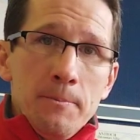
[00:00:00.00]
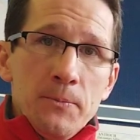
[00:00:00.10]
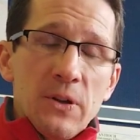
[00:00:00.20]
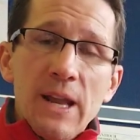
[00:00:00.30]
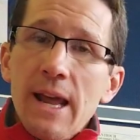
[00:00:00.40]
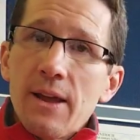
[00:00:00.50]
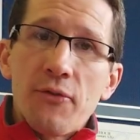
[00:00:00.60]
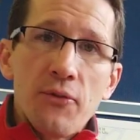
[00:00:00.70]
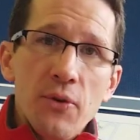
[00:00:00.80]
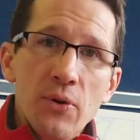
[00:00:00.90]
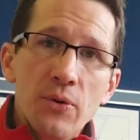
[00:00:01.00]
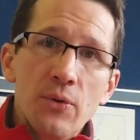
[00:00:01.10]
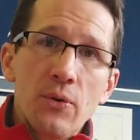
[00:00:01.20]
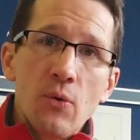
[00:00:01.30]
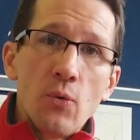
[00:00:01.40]
Today, if
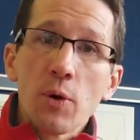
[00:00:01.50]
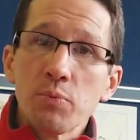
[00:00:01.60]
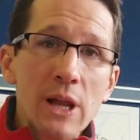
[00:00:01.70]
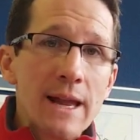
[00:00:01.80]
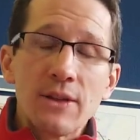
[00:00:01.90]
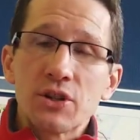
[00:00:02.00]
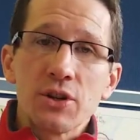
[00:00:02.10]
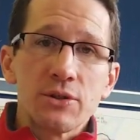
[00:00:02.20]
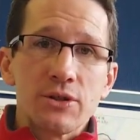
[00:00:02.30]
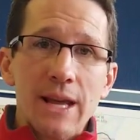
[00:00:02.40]
we're playing the church